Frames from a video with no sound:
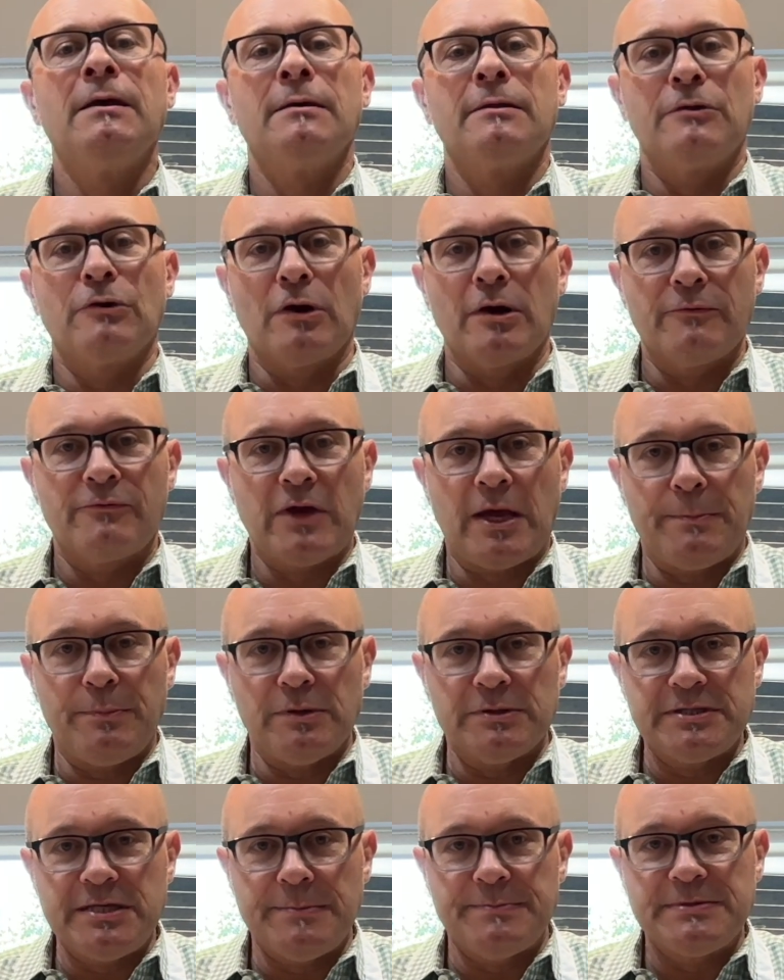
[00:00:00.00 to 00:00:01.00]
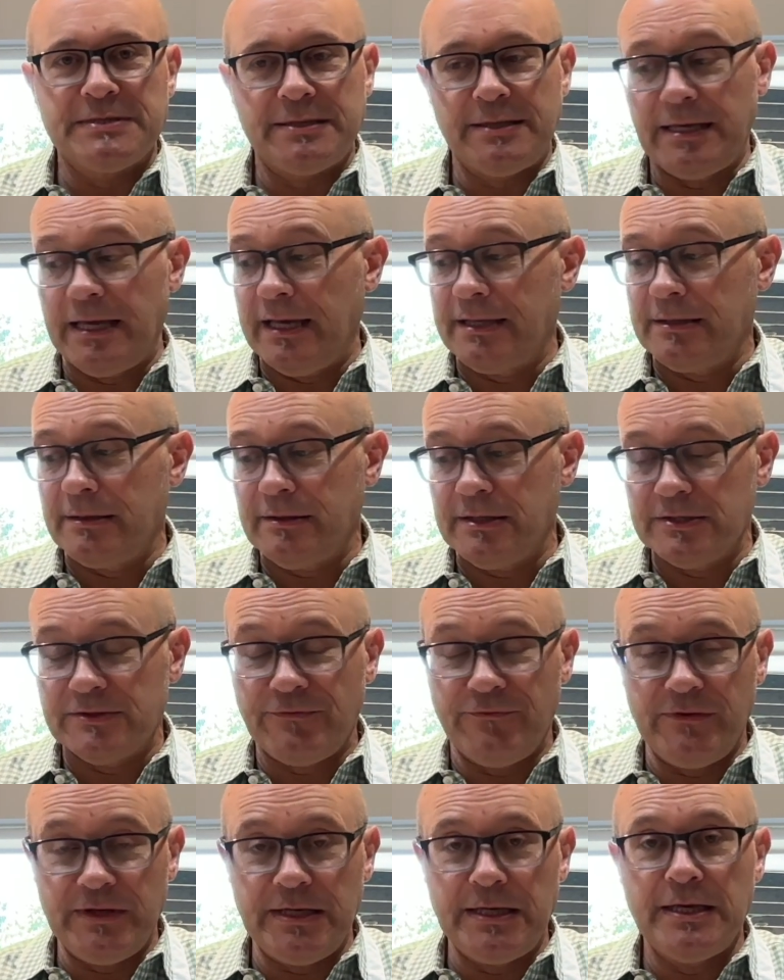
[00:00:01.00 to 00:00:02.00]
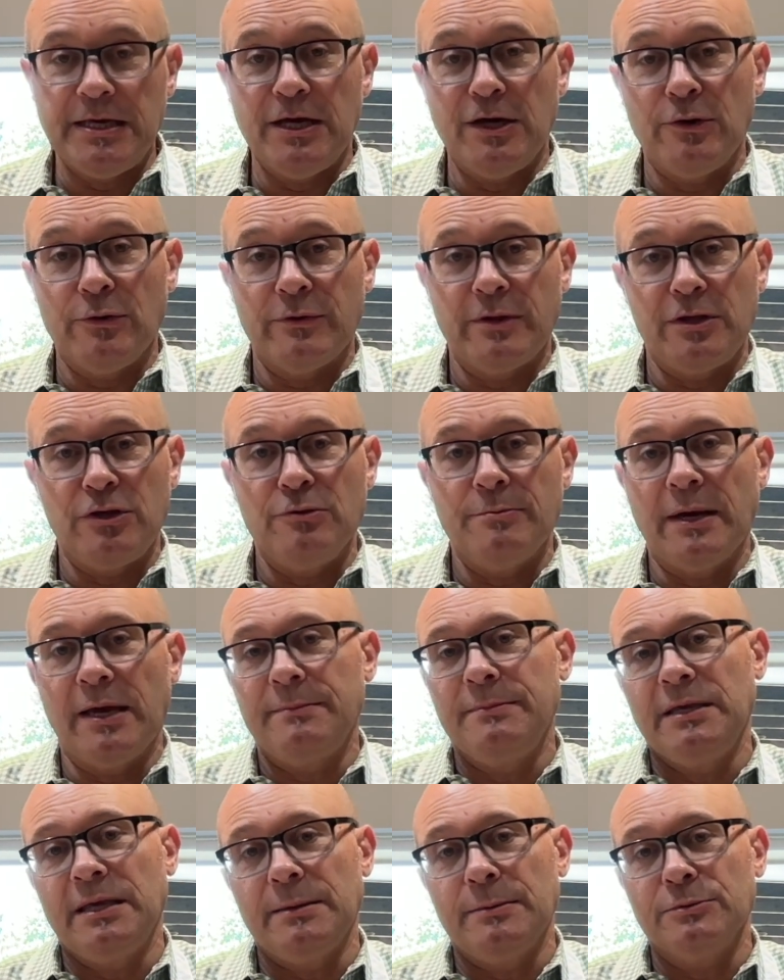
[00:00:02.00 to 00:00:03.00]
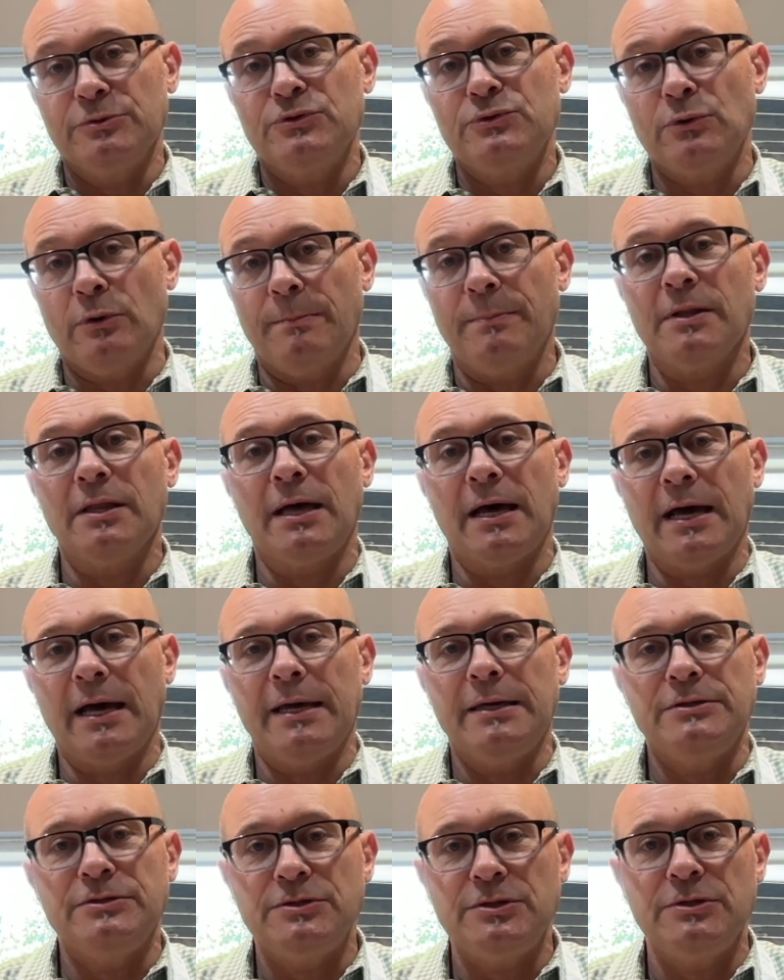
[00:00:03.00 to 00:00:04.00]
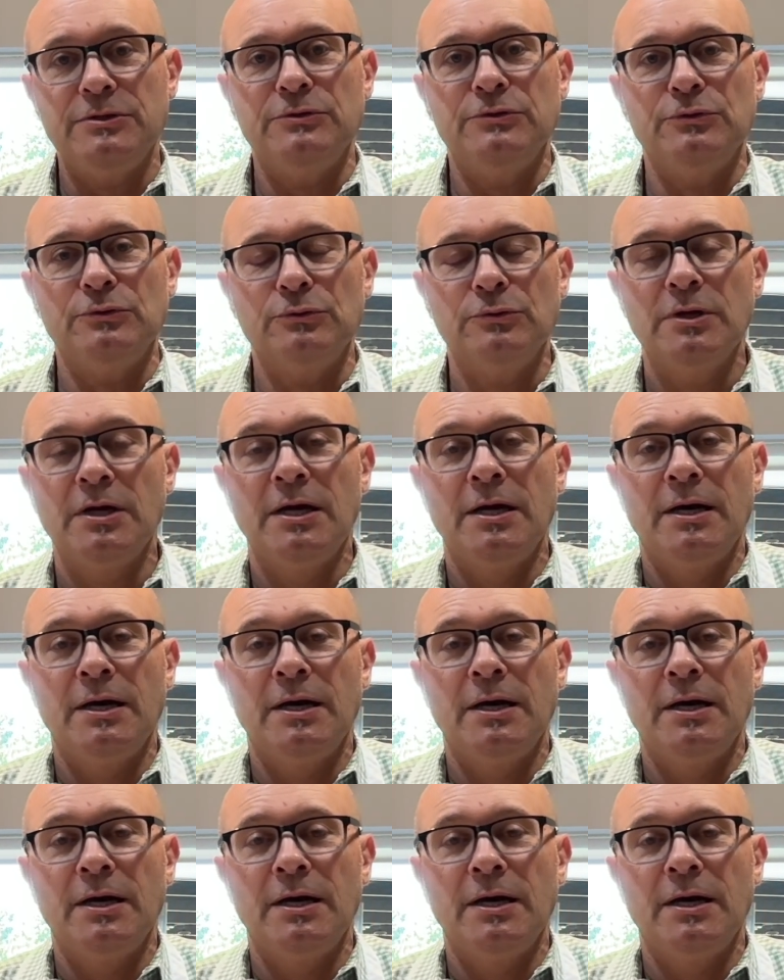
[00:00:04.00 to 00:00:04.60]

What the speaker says: There are a couple of tips at the end of this video that you might be able to apply to